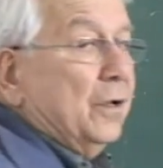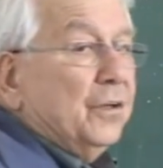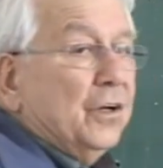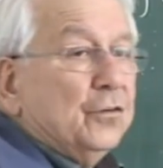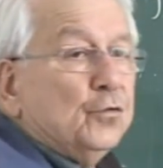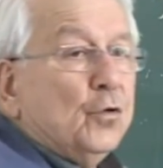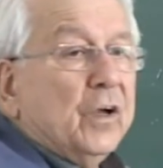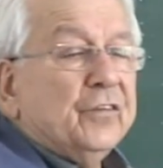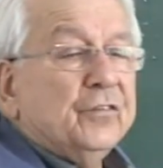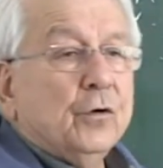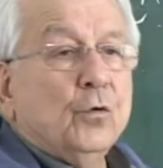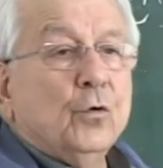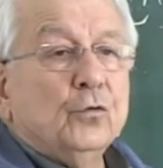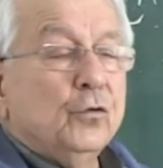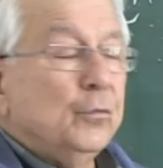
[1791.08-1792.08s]
there is no extra
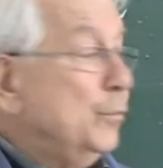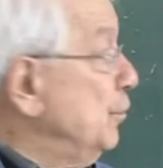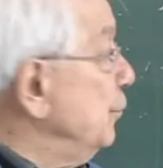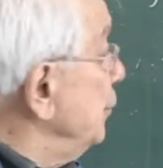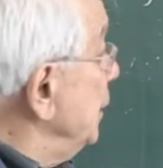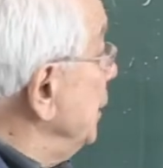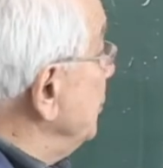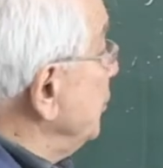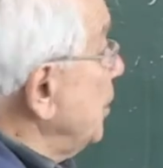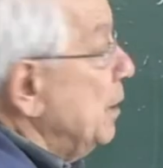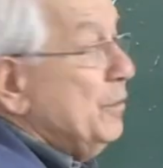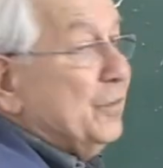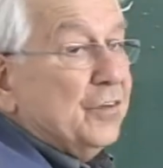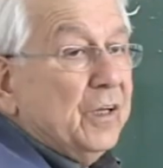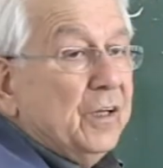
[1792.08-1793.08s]
contribution. E
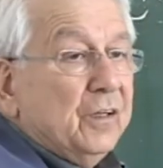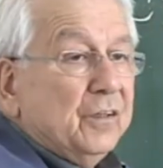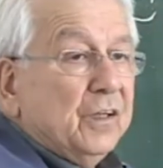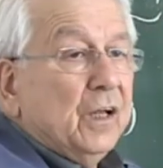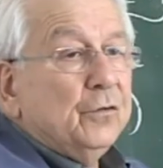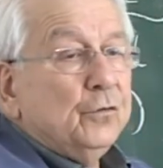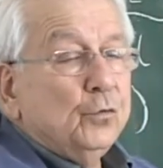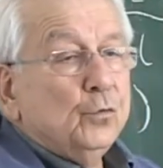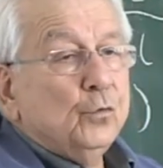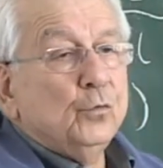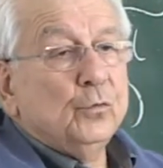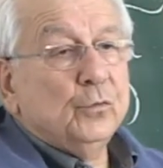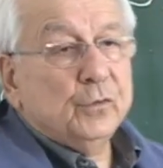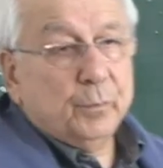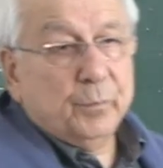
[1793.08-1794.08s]
prime is E, and
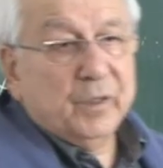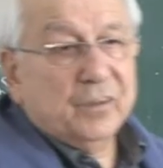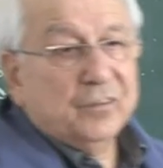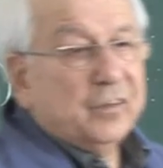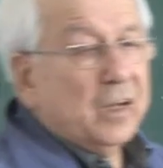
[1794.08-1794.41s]
you repeat the